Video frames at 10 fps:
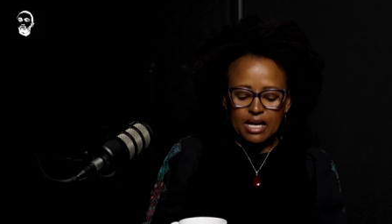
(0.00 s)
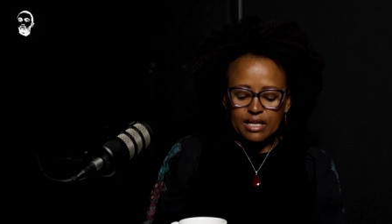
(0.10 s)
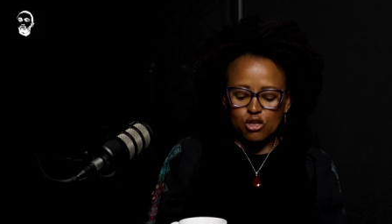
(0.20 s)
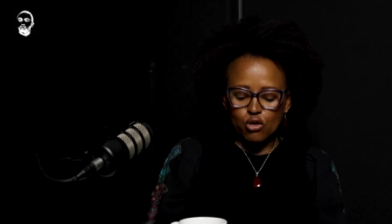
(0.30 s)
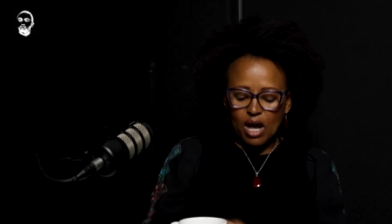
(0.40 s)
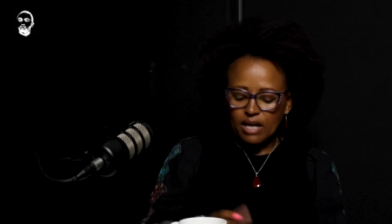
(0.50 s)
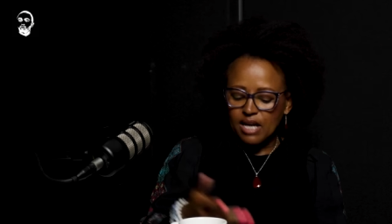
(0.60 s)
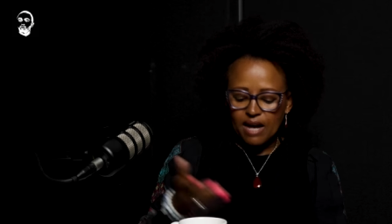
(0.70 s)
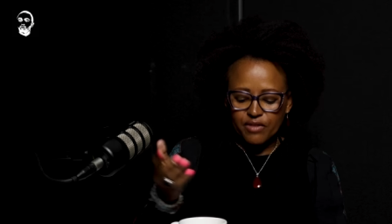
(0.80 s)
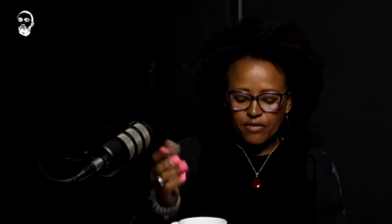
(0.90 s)
So
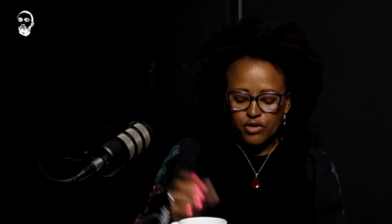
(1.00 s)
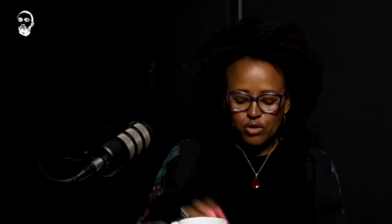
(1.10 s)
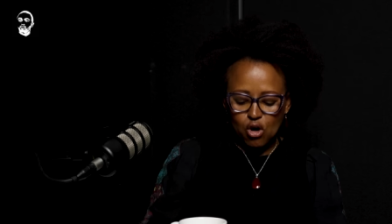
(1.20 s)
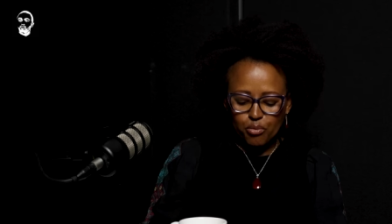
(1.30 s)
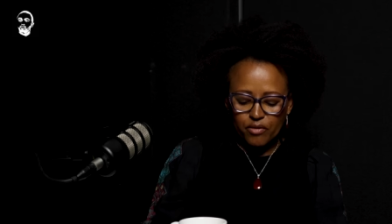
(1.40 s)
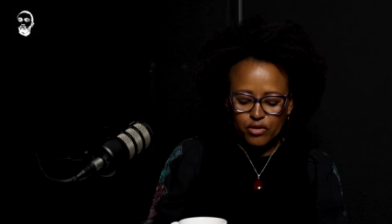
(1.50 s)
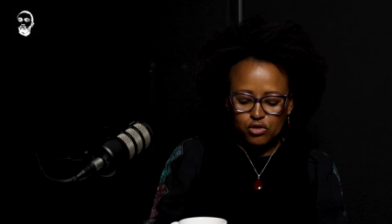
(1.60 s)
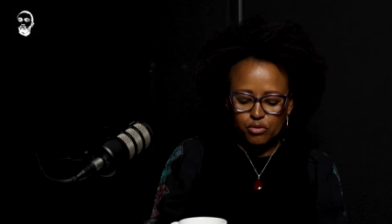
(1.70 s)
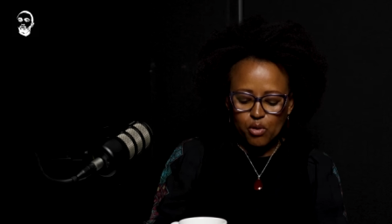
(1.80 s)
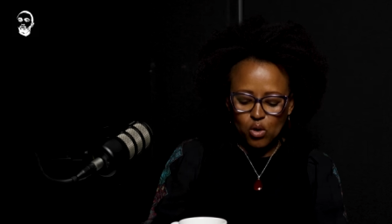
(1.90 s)
I've given you a copy of this
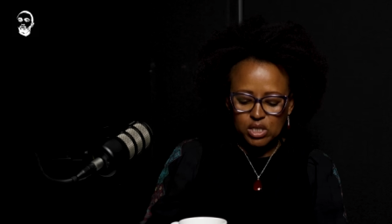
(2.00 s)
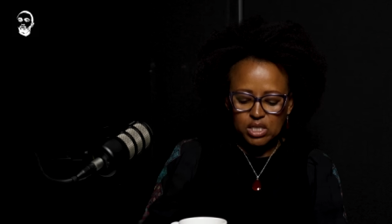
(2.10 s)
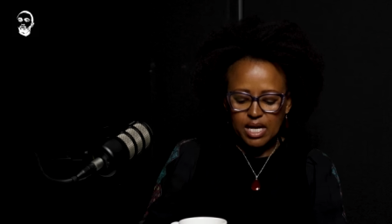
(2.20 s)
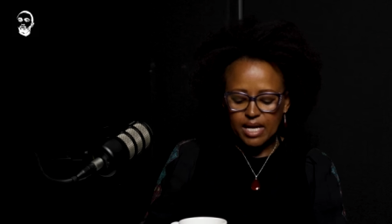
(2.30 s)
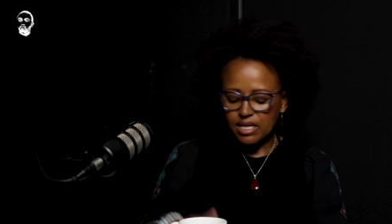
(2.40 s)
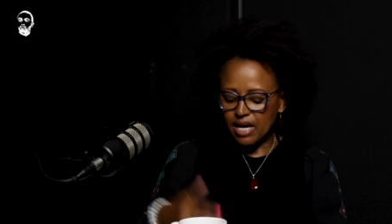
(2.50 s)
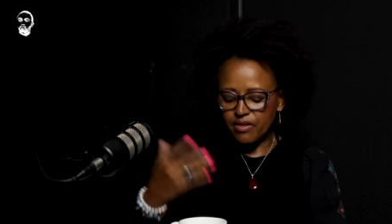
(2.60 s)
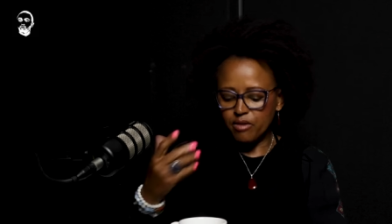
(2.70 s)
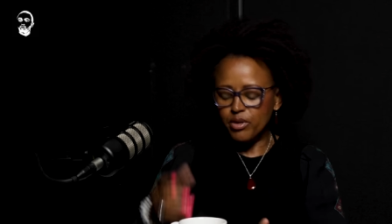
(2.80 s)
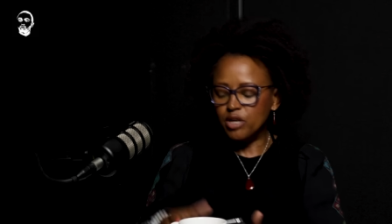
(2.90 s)
report, and I
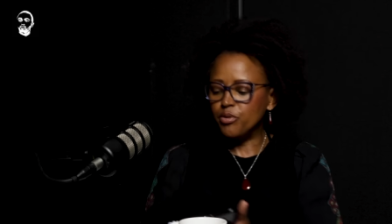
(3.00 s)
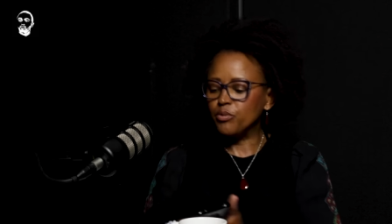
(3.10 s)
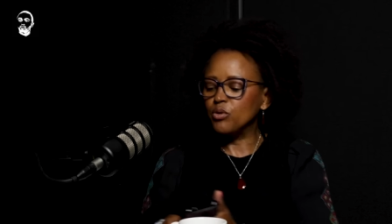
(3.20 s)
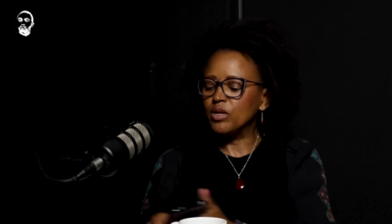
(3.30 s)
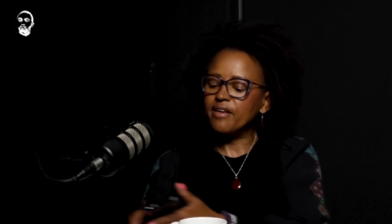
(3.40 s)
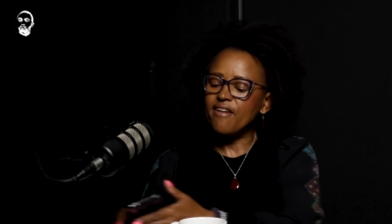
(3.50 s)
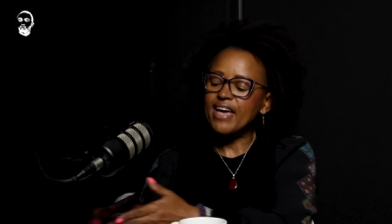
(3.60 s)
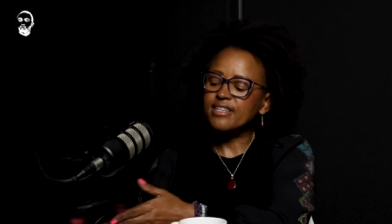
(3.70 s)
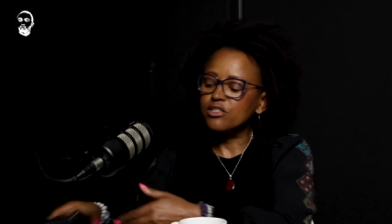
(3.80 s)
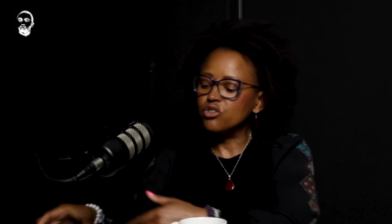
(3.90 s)
think many people will have
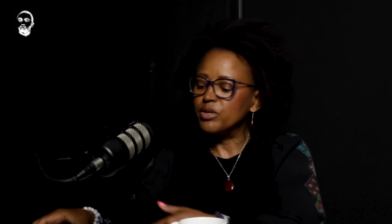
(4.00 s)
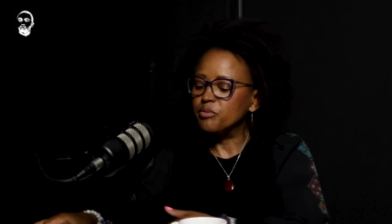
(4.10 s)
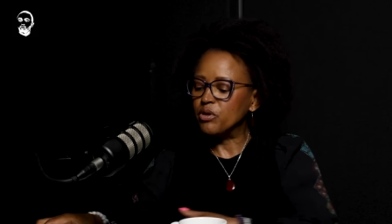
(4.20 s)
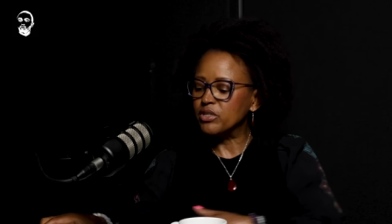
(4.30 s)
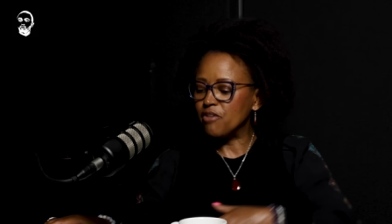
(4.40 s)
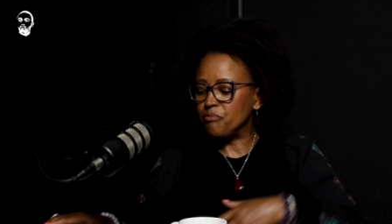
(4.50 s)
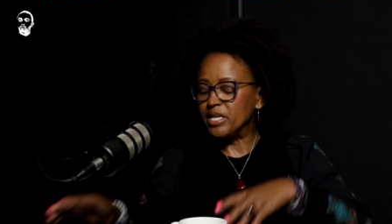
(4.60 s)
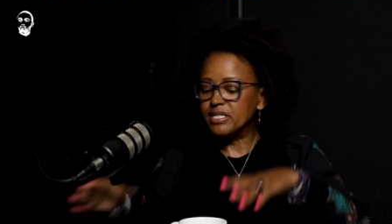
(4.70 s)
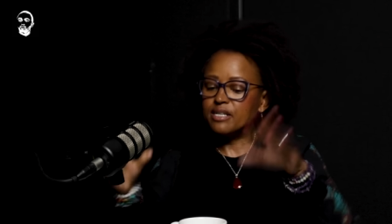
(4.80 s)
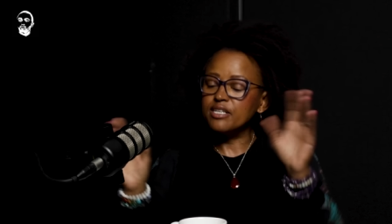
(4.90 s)
access to it because I've
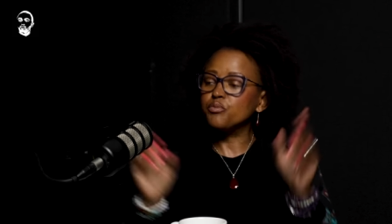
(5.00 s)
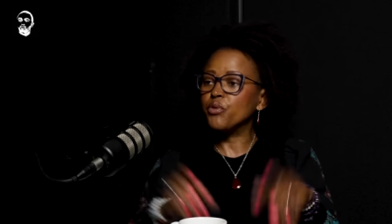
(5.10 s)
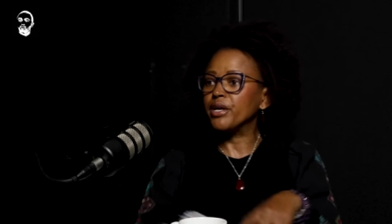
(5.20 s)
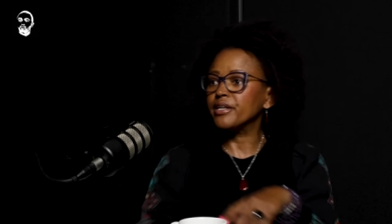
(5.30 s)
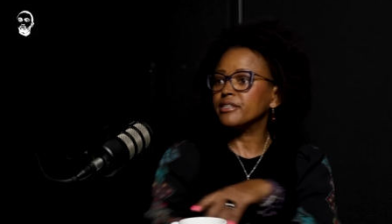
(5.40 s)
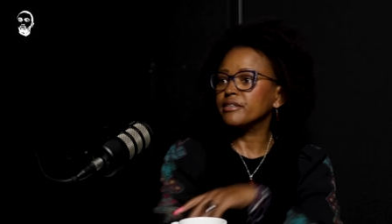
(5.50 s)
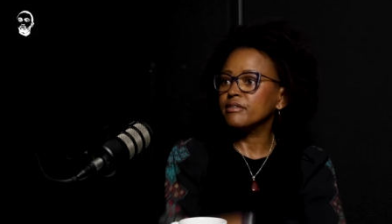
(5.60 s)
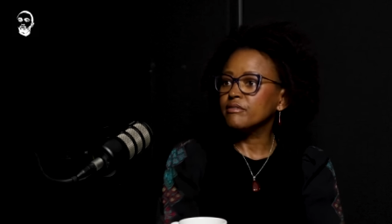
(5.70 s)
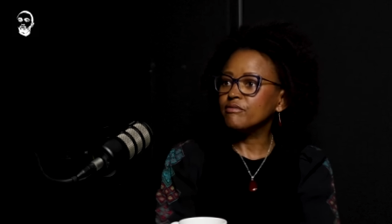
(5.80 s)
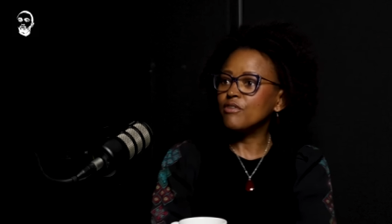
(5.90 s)
basically spread it
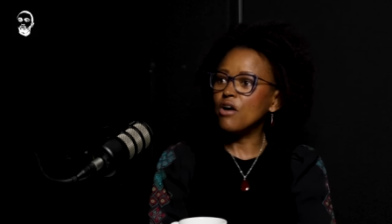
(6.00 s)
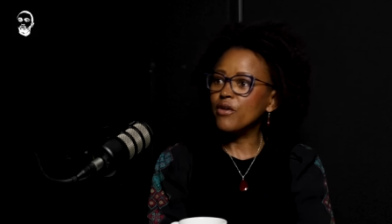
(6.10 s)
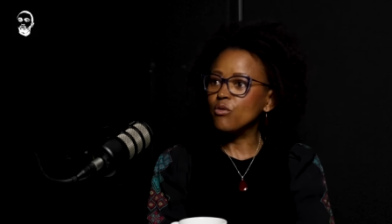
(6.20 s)
far okay.